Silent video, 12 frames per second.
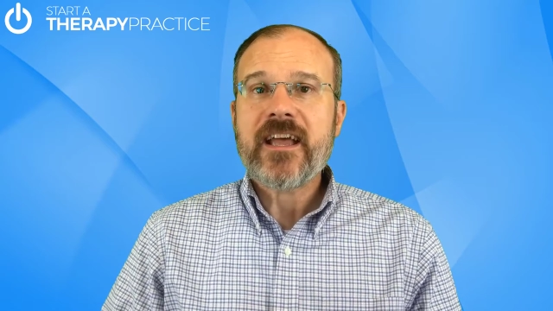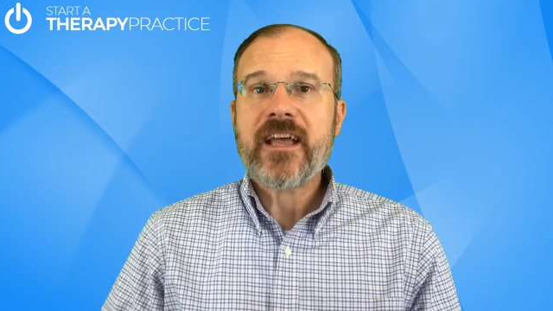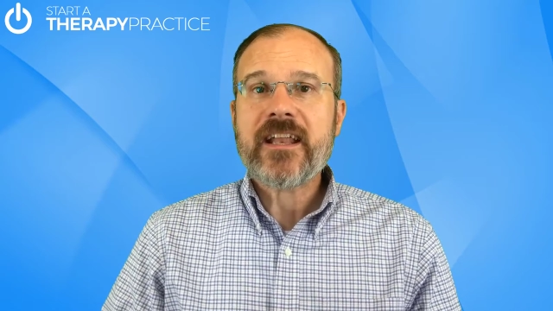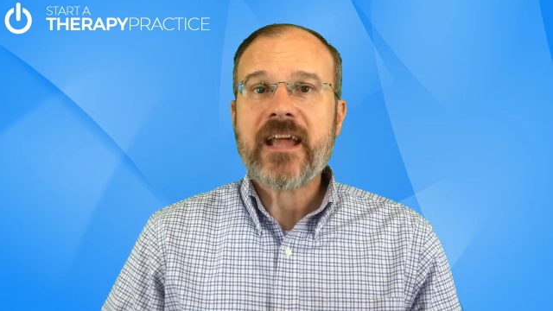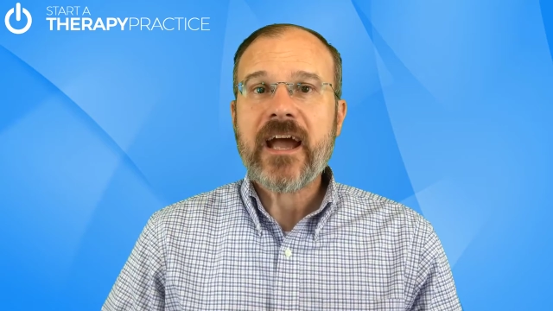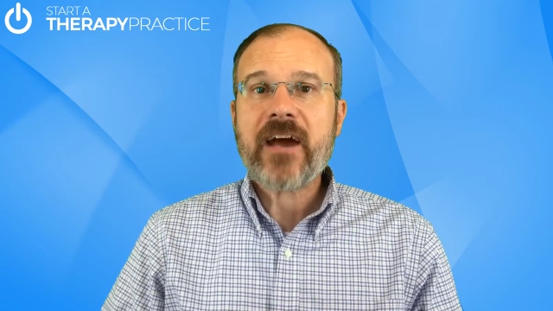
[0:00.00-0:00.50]

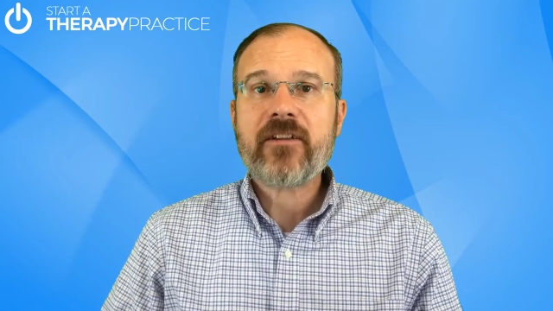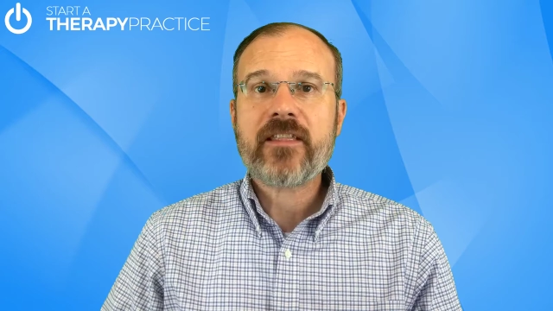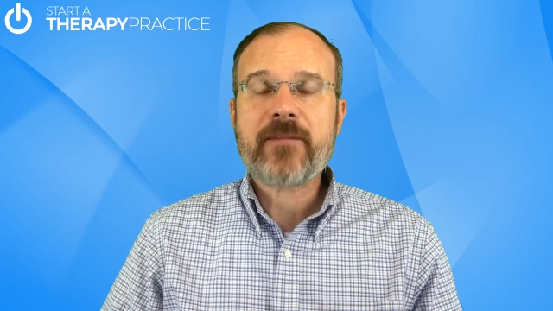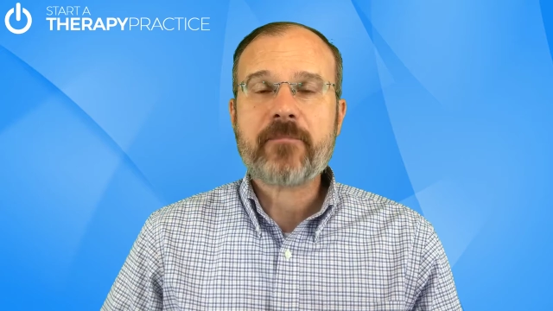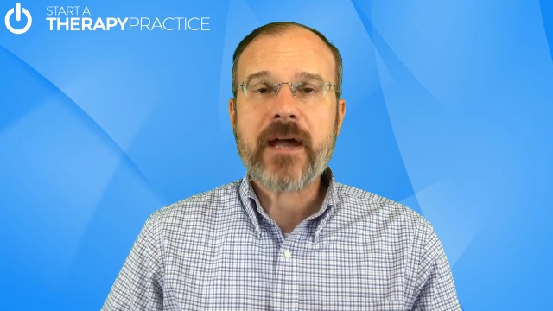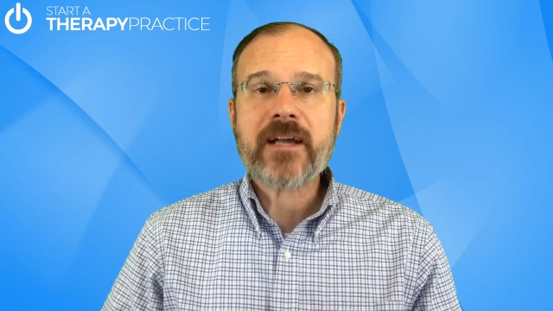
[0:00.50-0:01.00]
and how do
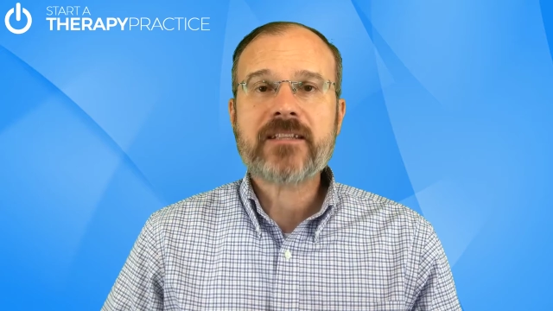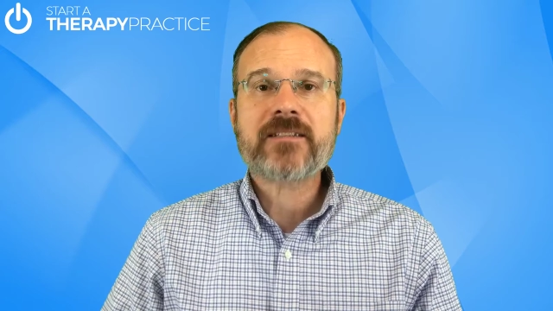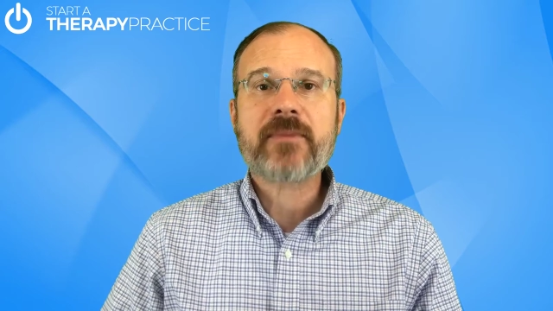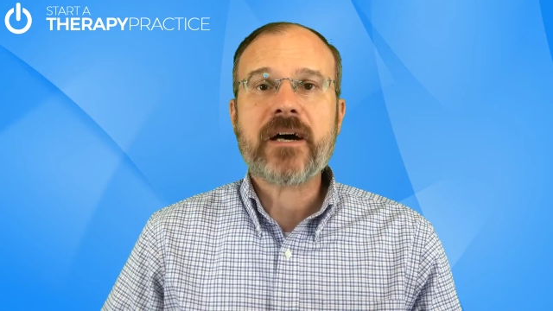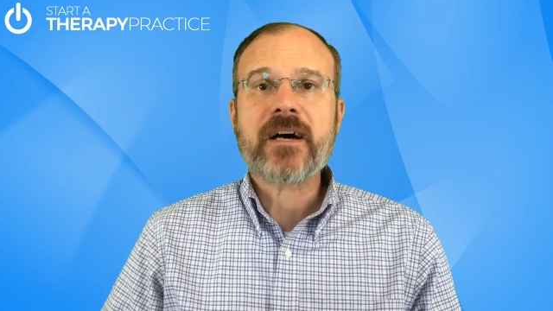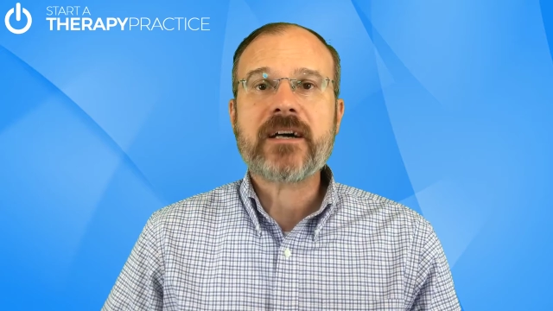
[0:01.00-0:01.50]
they
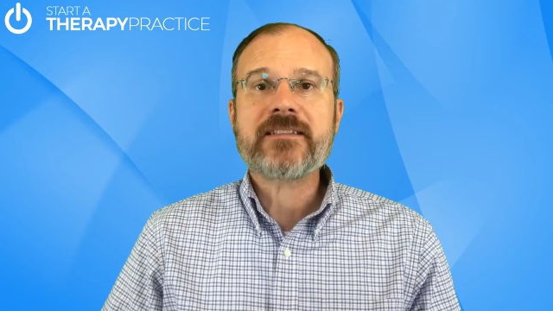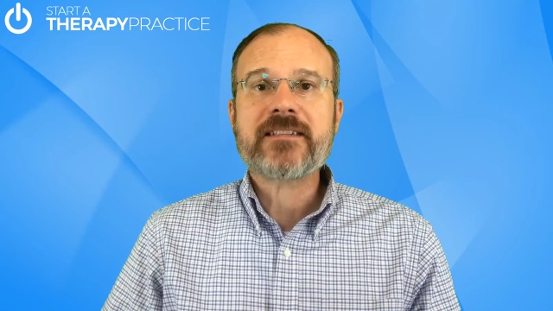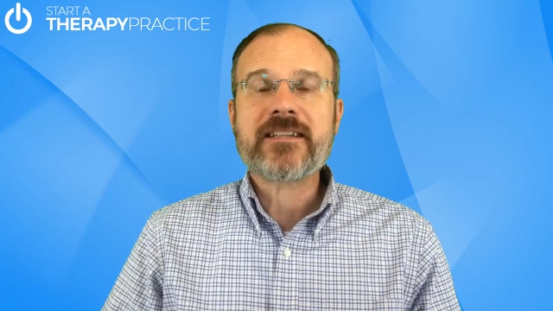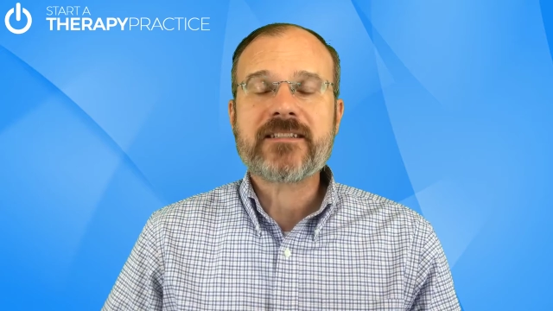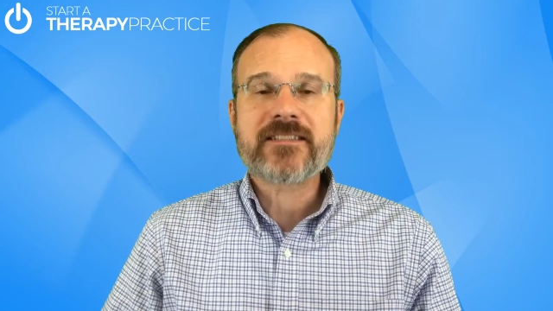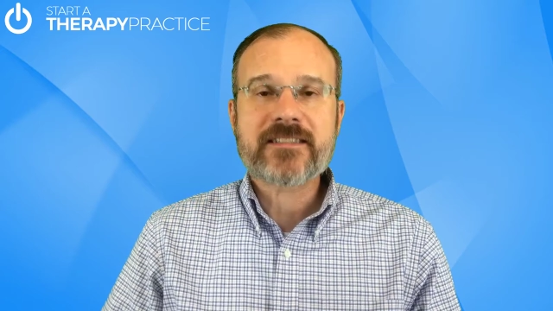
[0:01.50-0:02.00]
maximize
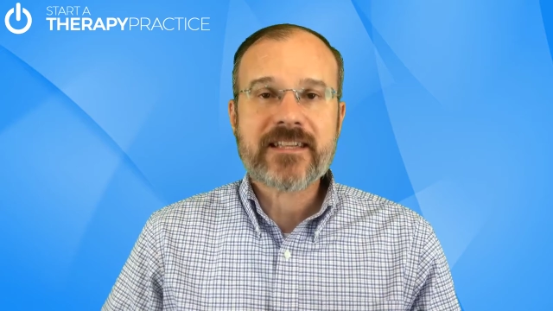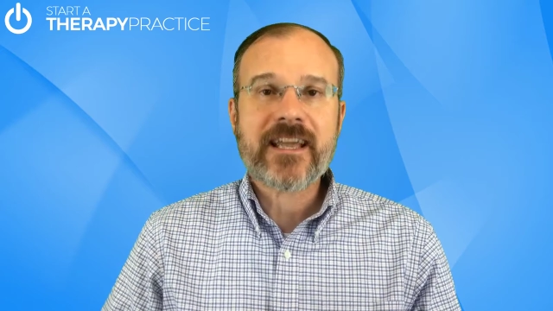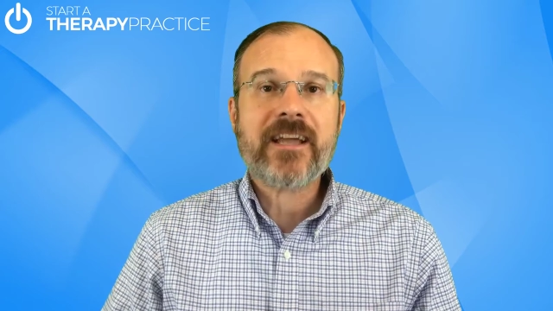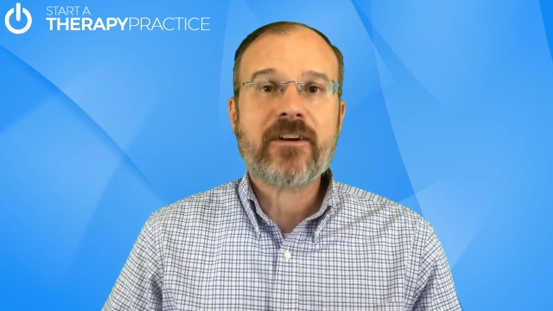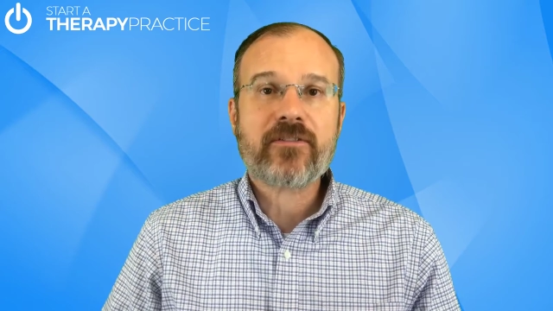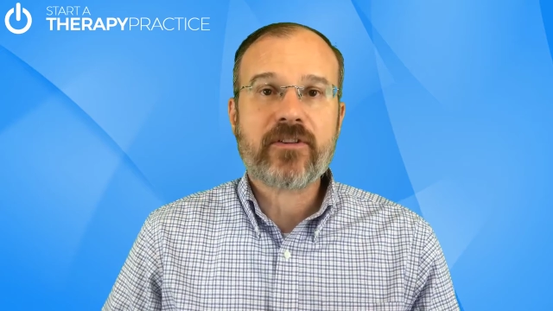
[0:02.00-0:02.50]
and
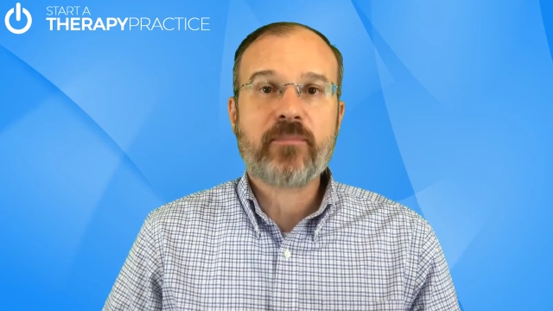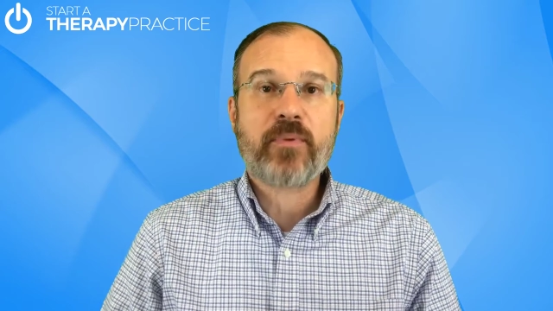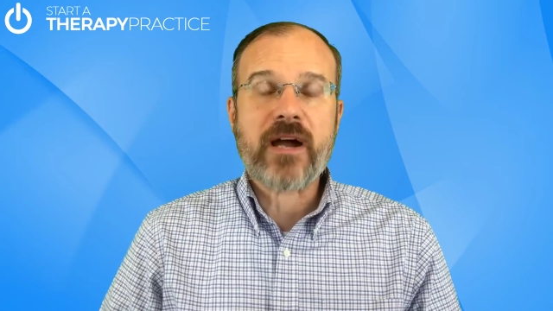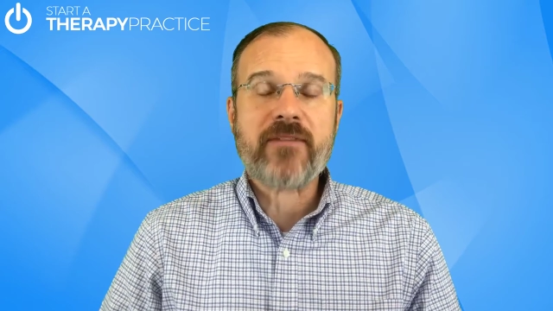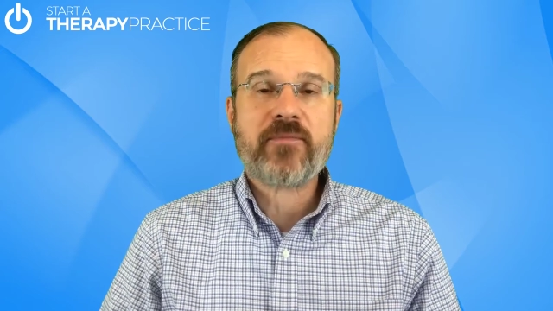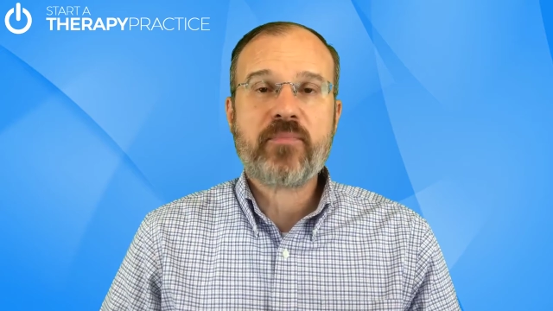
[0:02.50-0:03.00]
scale their
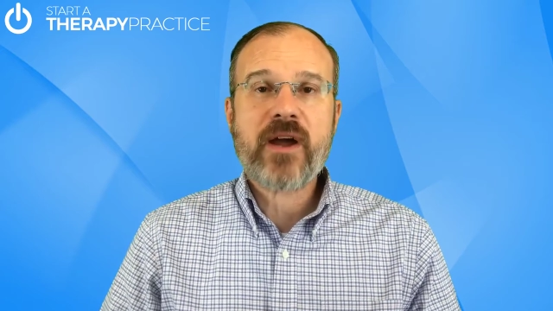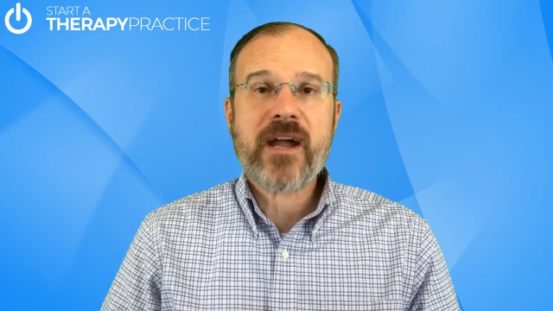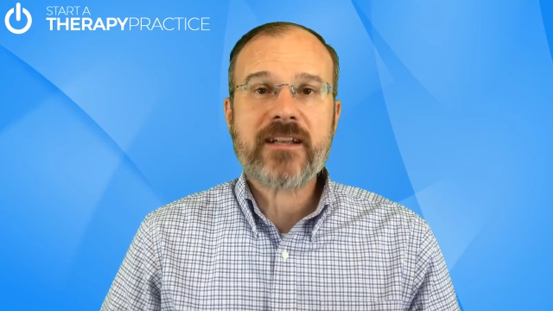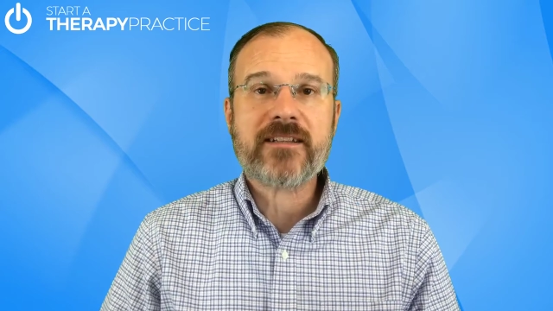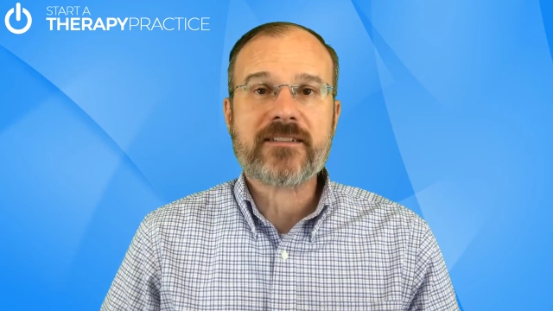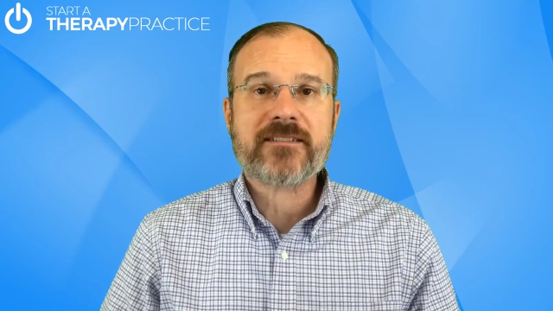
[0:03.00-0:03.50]
private
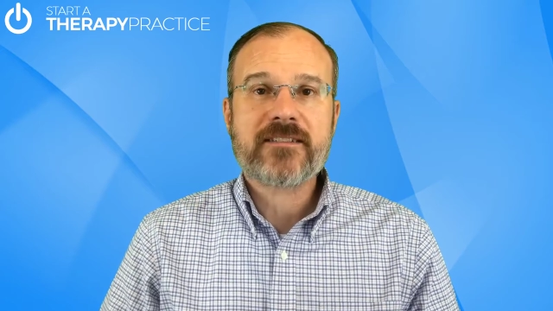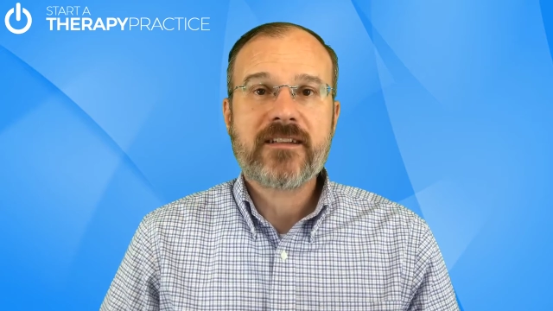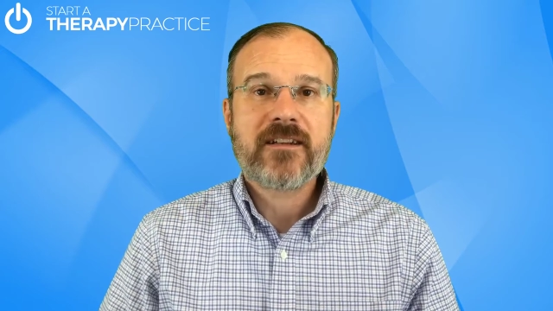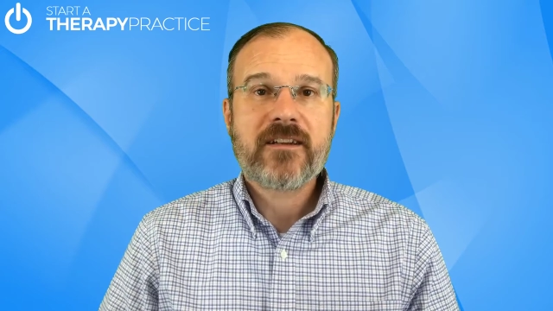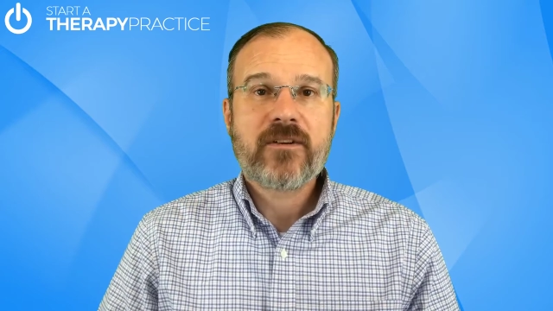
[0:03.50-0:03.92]
practice?